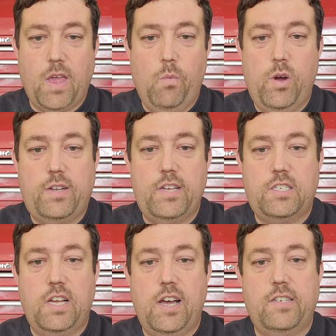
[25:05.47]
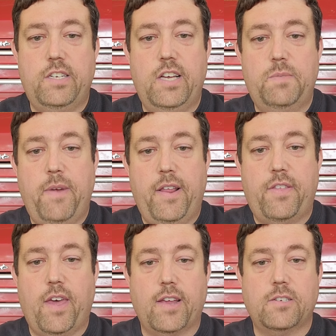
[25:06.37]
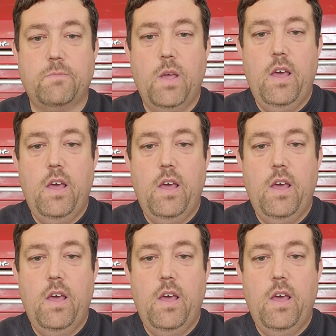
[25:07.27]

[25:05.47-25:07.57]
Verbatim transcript: And what this does, it does many things.